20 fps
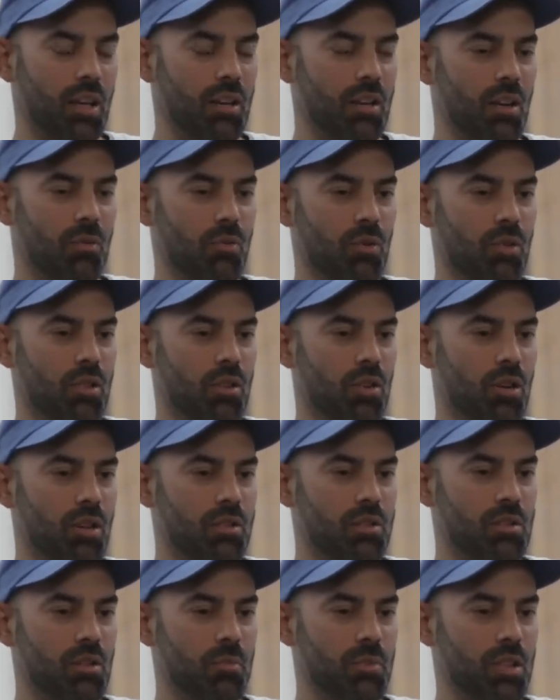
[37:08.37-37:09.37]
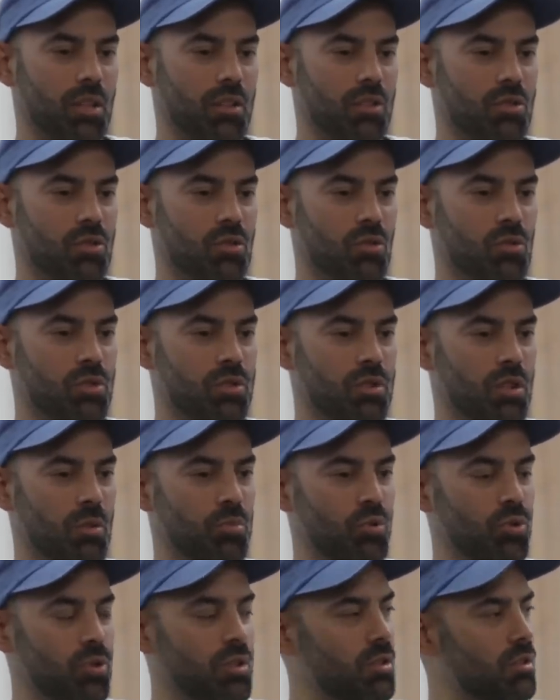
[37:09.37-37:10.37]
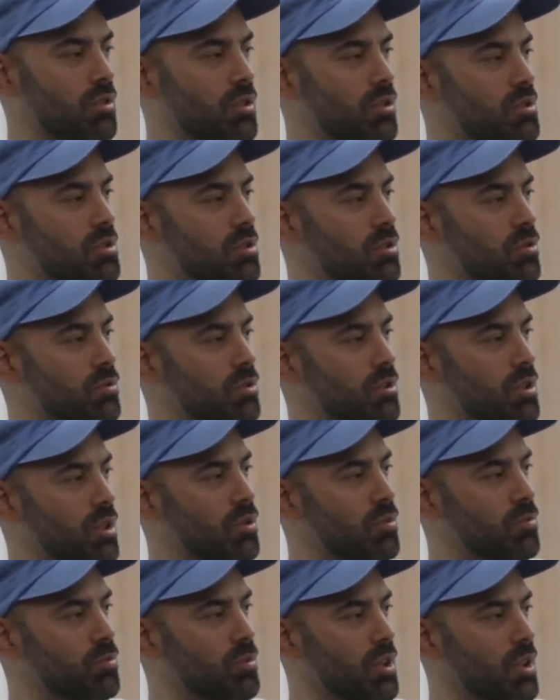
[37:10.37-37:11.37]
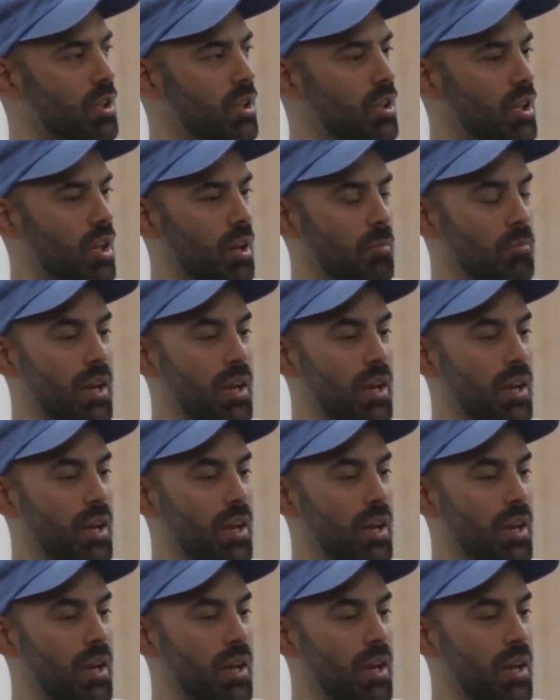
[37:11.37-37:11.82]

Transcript: I never thought something so simple could look so dope mm-hmm.